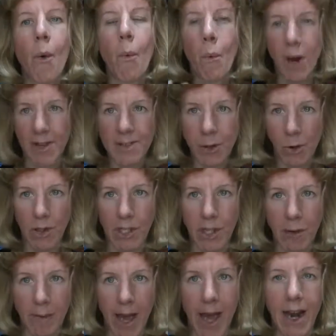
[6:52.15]
what's holding
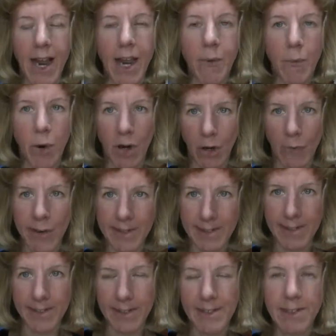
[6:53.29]
you back and where your
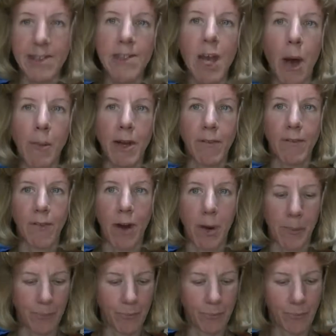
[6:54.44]
resistance is coming from,
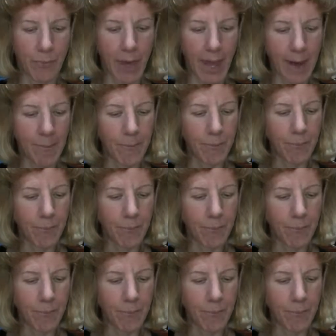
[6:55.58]
okay?